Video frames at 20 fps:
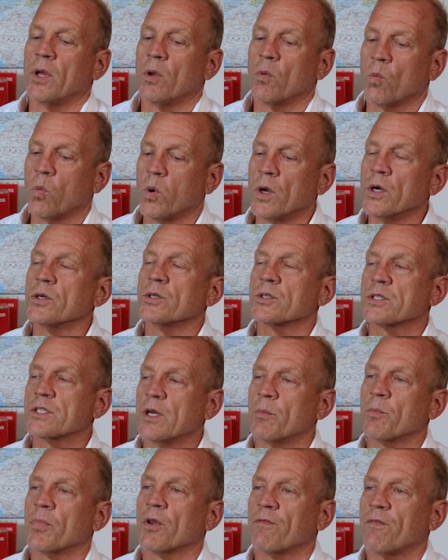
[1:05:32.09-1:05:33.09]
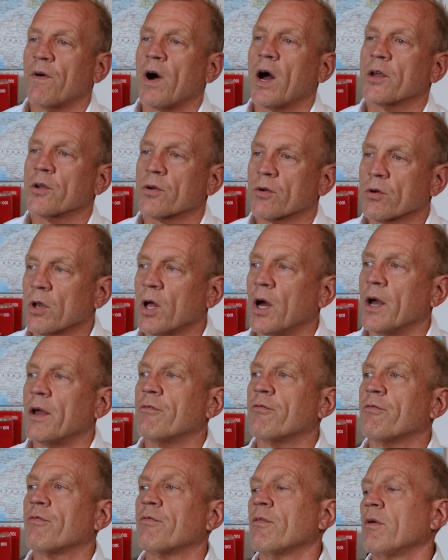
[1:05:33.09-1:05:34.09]
it will simplify your
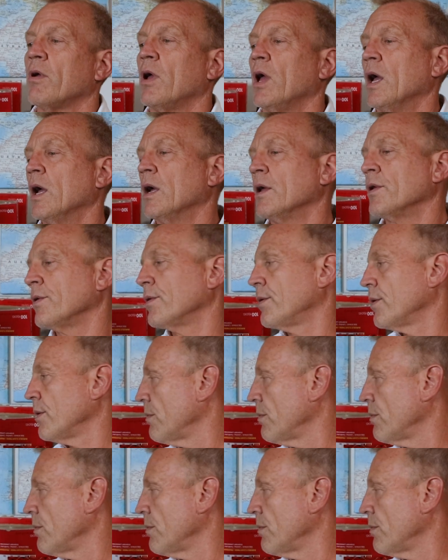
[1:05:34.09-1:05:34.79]
life. And